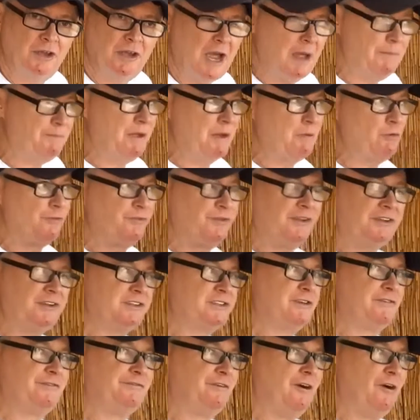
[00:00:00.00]
And people think
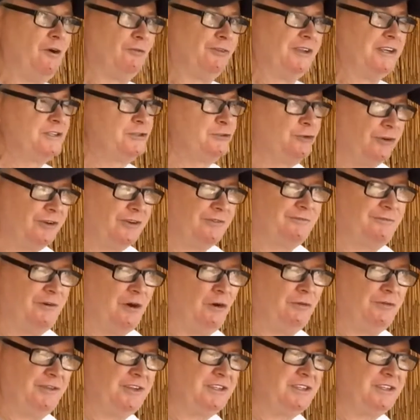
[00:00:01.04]
there's a fault. It's not a fault.